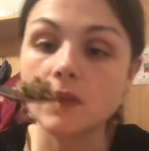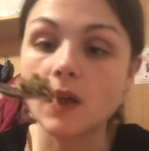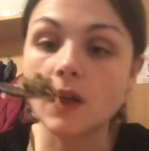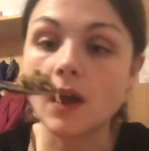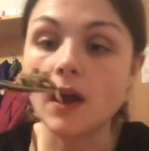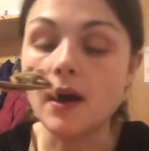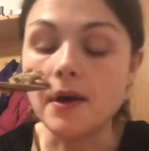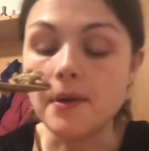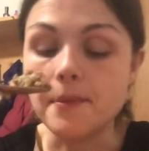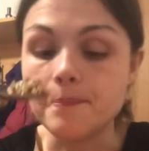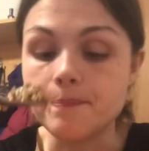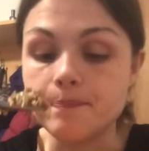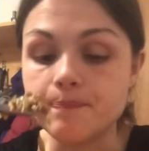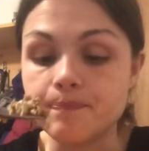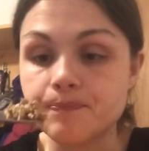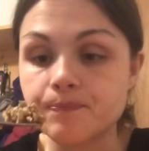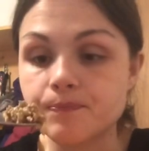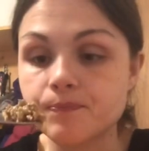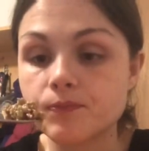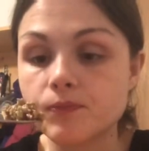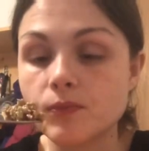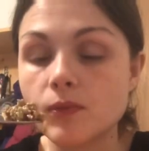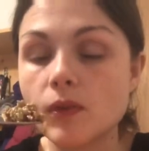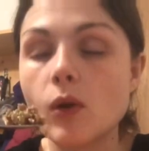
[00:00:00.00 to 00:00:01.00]
Um,
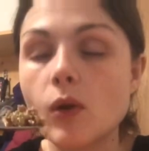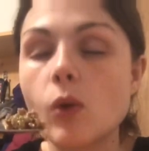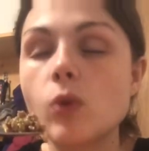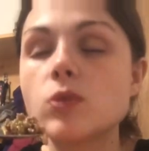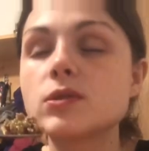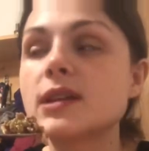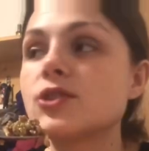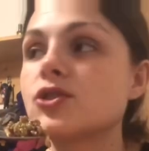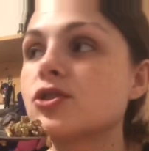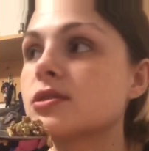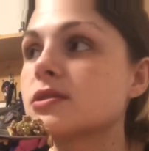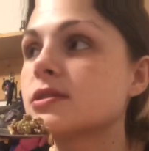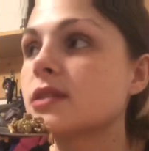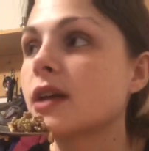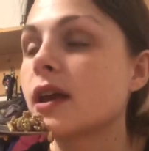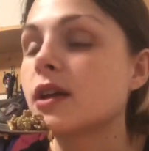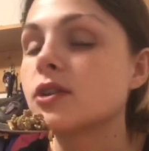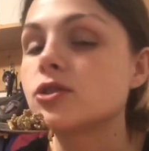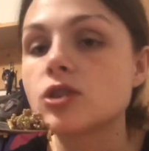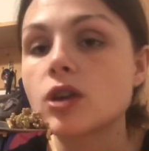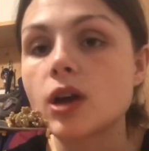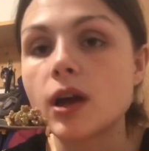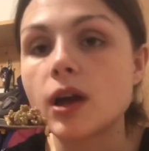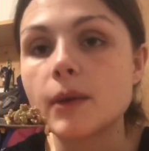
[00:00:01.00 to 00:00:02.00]
what was I just
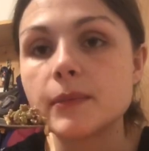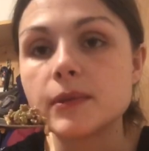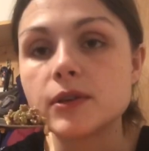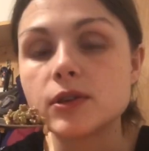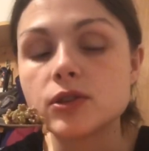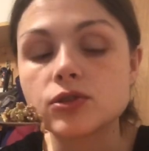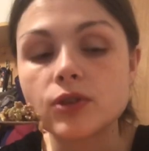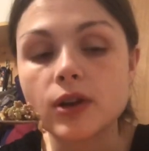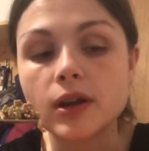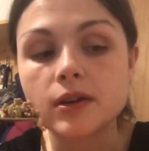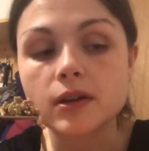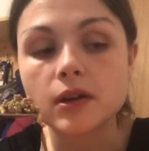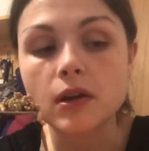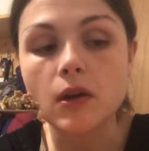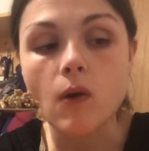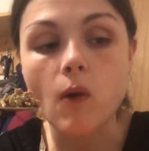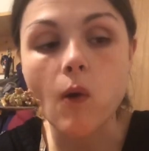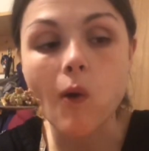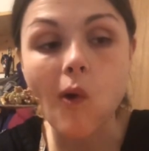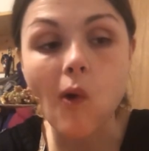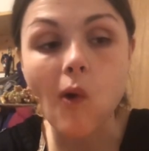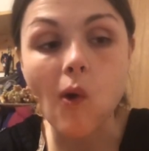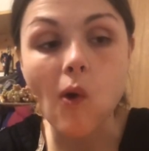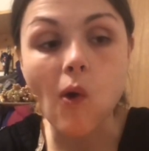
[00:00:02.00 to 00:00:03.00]
saying? She got me distracted.
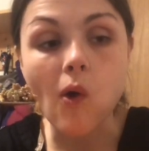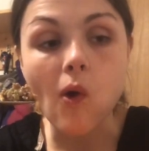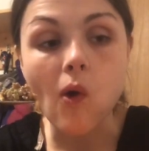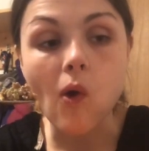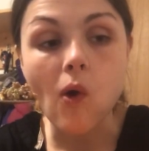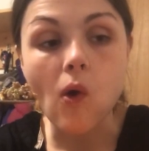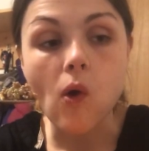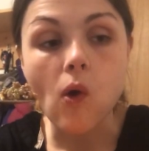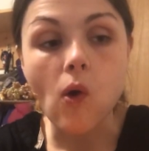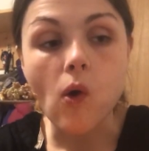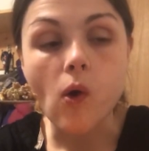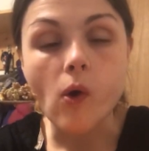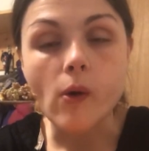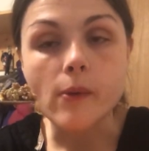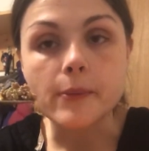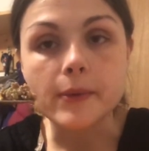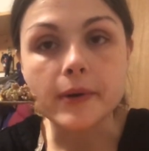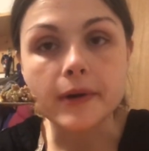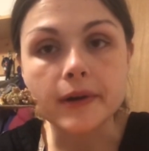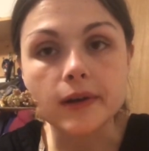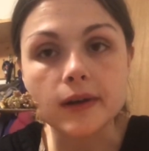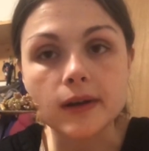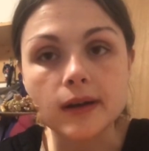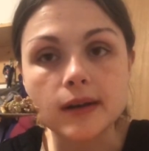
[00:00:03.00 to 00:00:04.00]
Oh
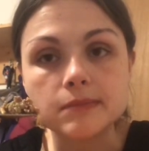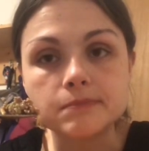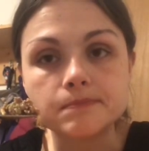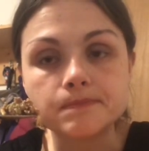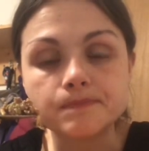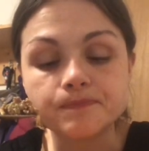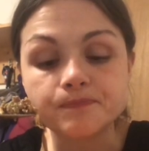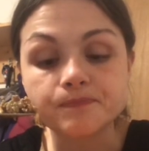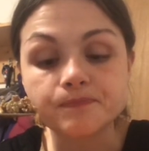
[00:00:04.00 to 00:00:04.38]
my god.